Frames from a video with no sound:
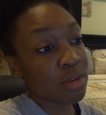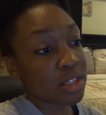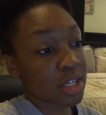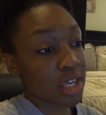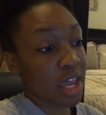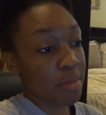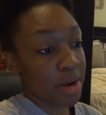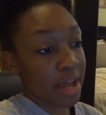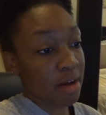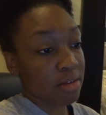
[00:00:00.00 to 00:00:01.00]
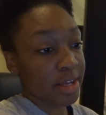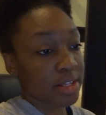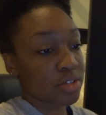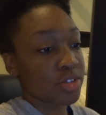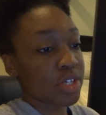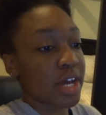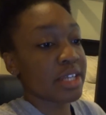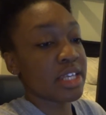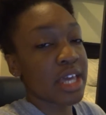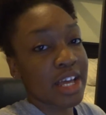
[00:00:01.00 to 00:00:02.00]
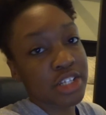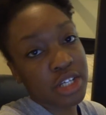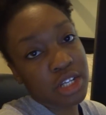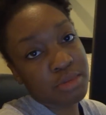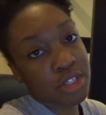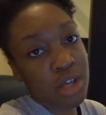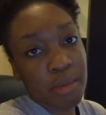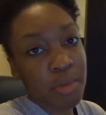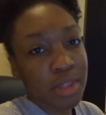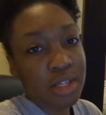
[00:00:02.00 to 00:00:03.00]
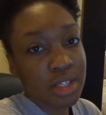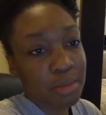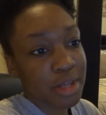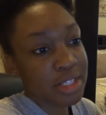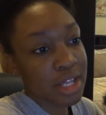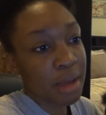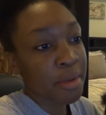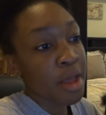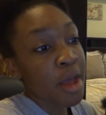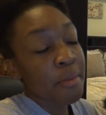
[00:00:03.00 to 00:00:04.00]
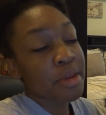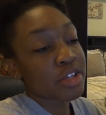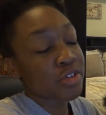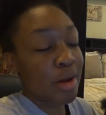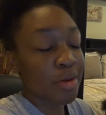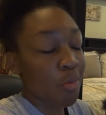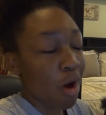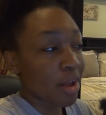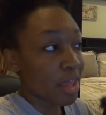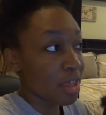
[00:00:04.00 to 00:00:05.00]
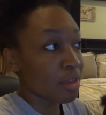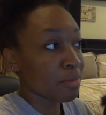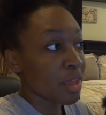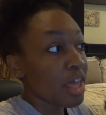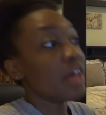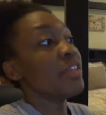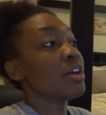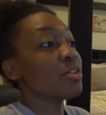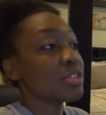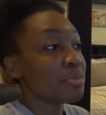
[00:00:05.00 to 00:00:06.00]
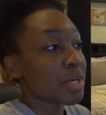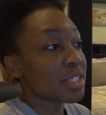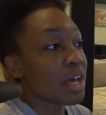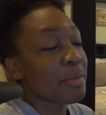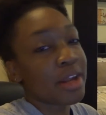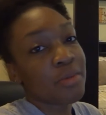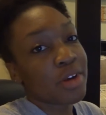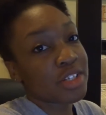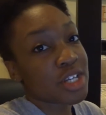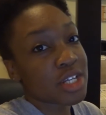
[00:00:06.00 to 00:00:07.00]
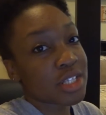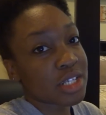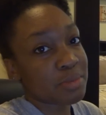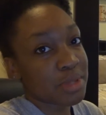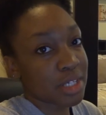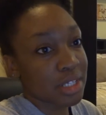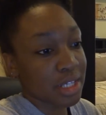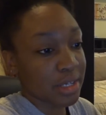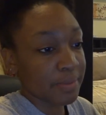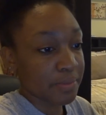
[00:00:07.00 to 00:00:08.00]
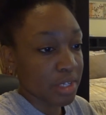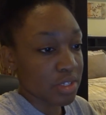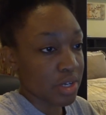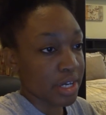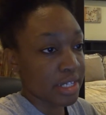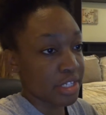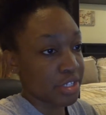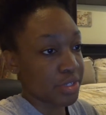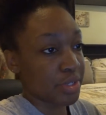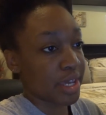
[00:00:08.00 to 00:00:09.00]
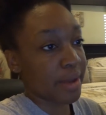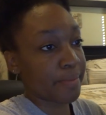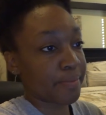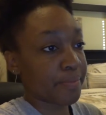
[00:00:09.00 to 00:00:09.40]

we took Cameron out, like I told you guys. He actually ended up just coming with us to the bus stop because trying to walk him and then go to the bus stop, I didn't want to chance us being late. So I didn't do that.